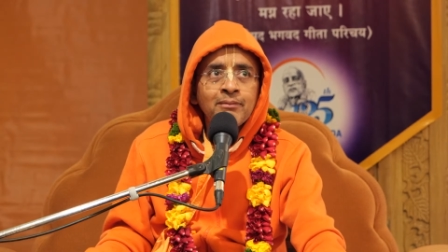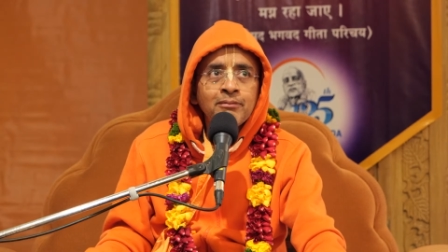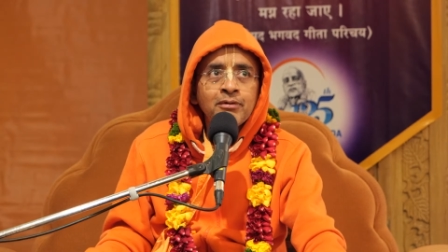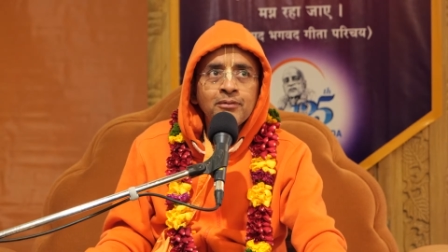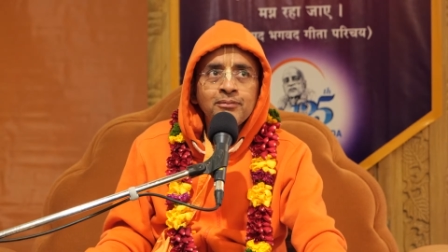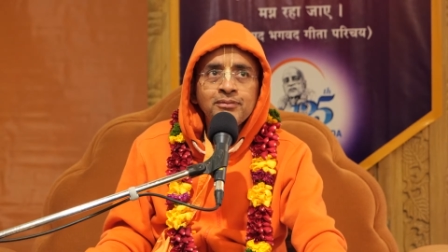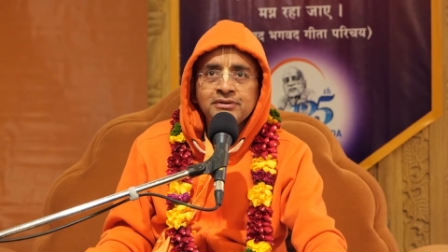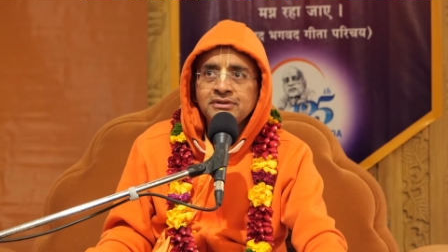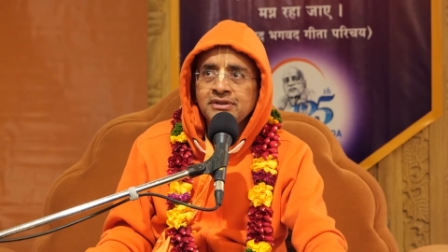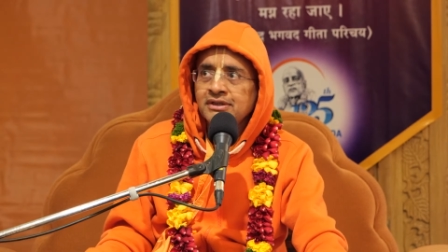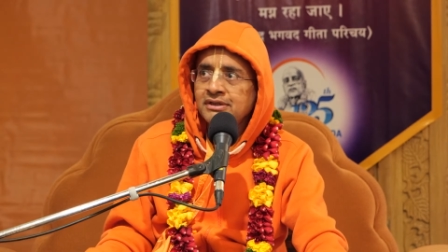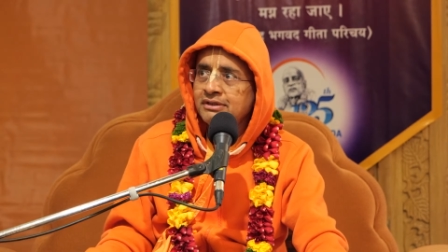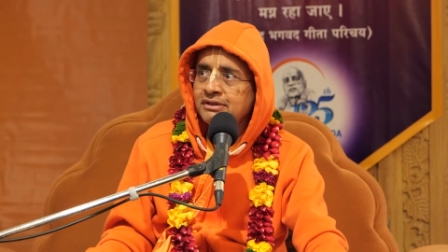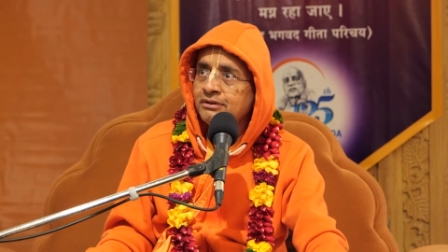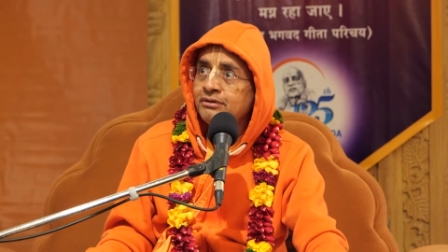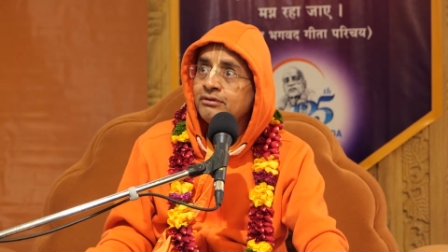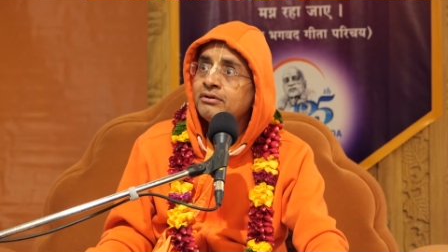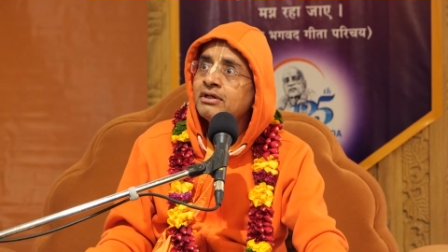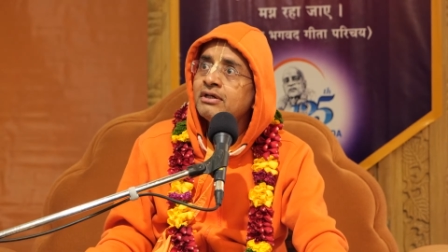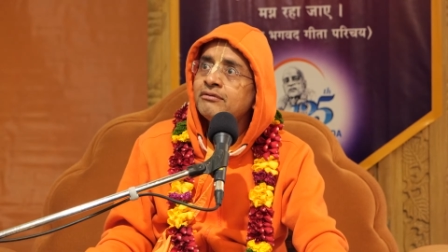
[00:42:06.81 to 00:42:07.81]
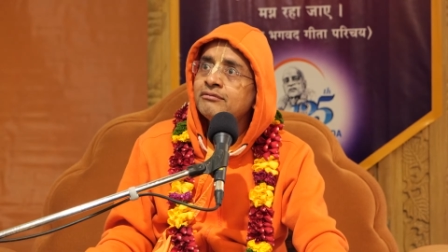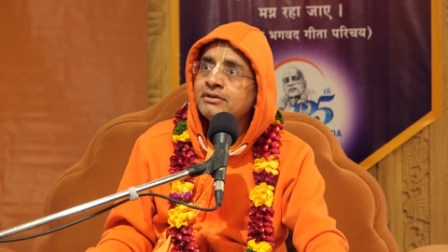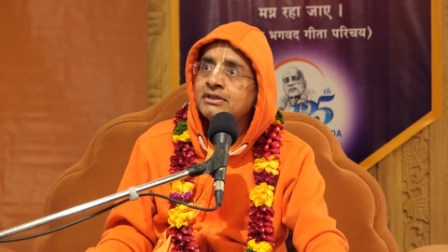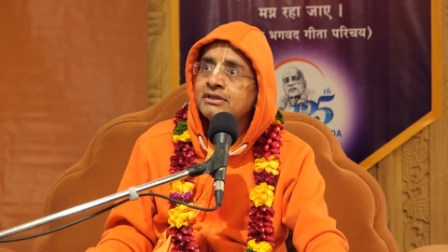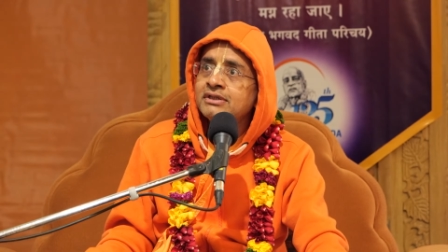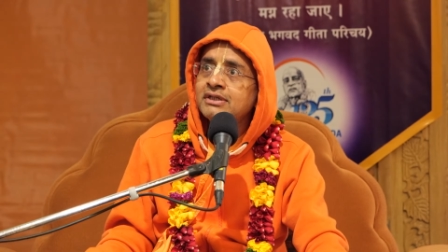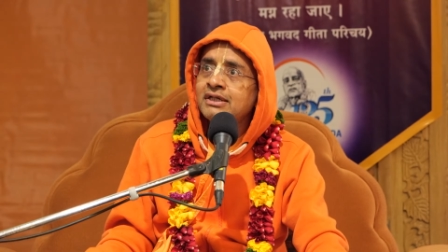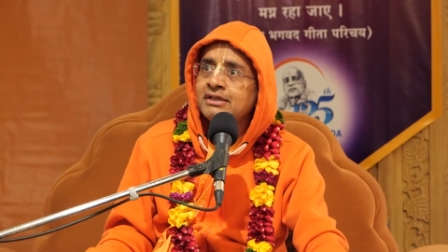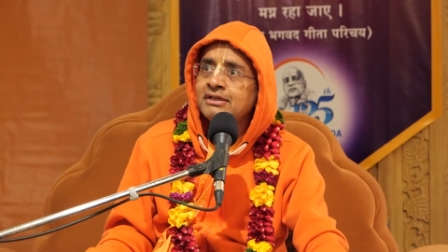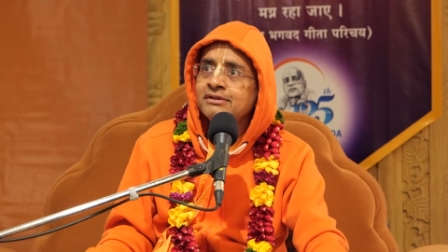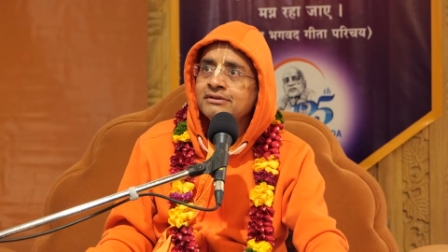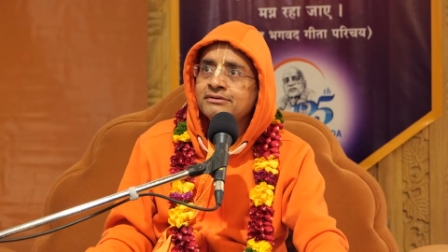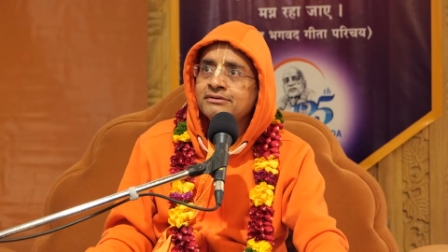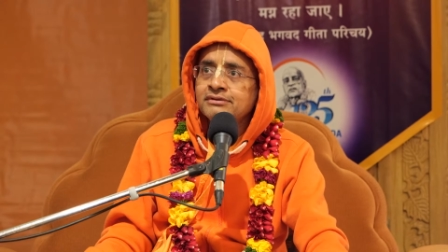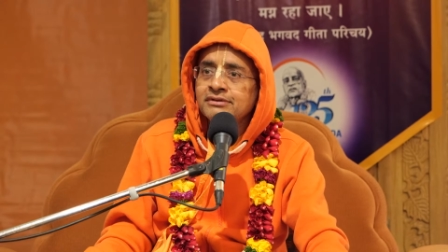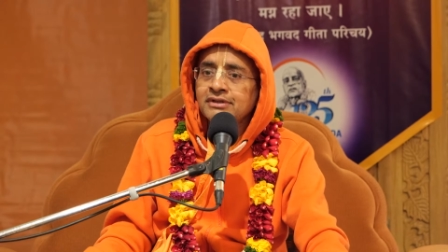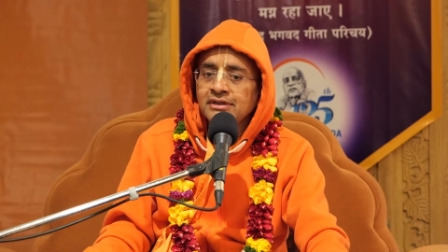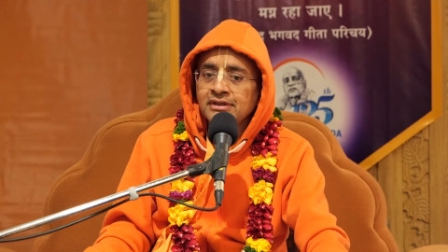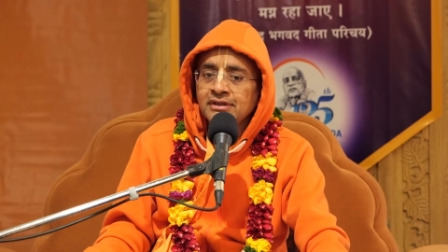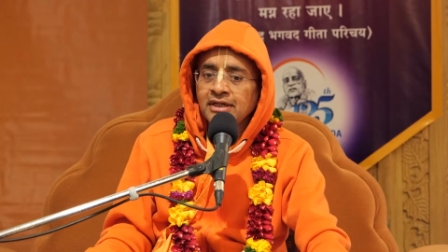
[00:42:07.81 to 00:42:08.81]
Prabhupada said, the goal of Gita
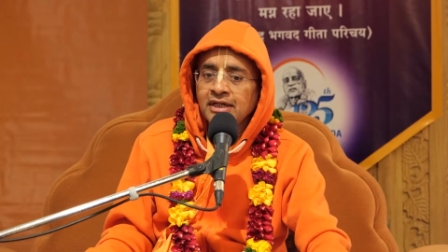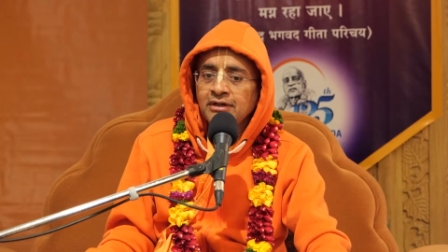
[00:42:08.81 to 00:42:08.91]
is